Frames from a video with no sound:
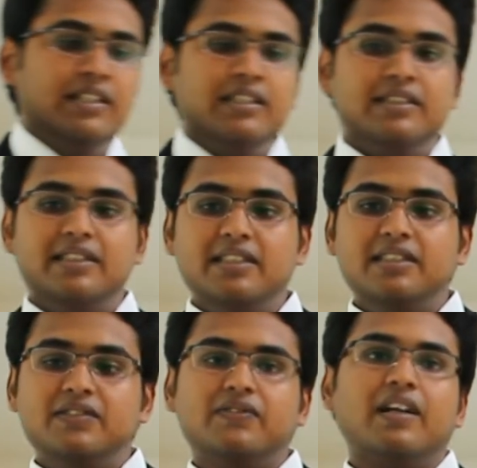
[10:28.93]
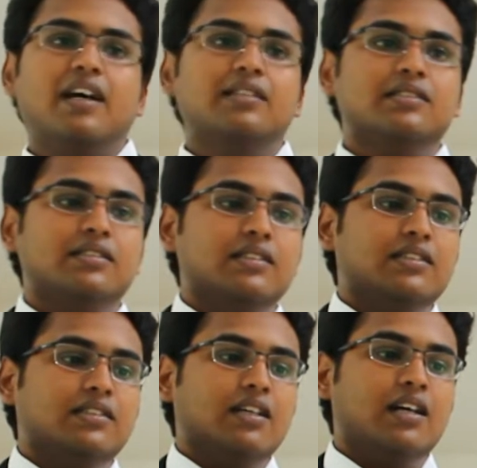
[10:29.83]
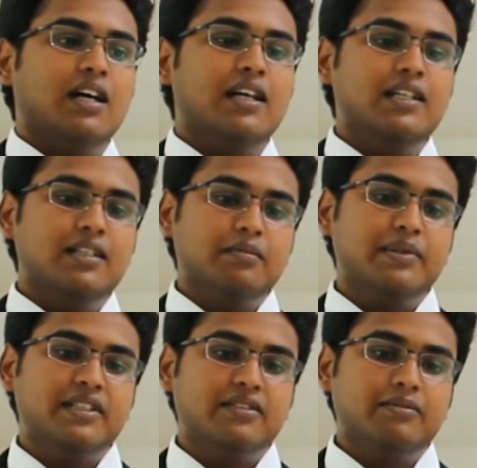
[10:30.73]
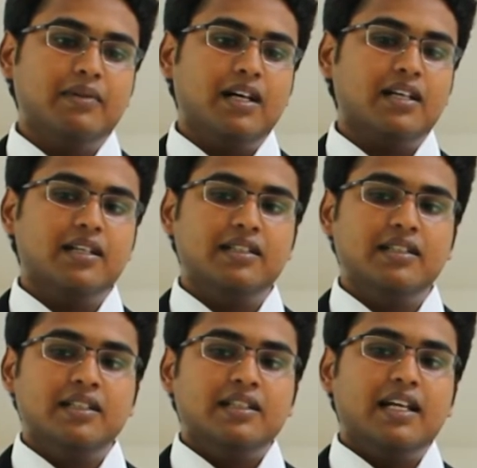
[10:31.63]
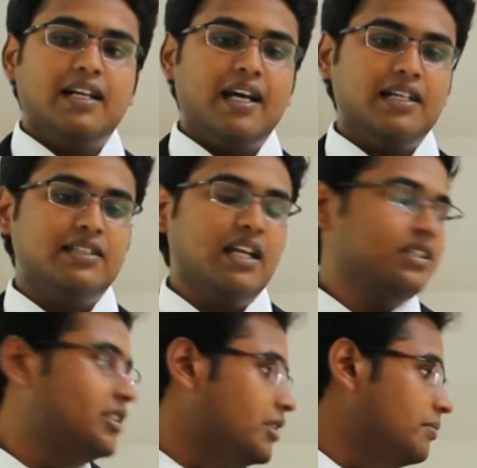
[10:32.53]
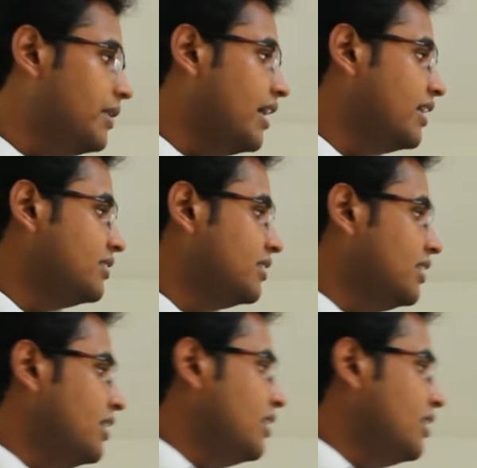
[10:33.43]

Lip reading: since France is a highly competitive market that has luxury brands,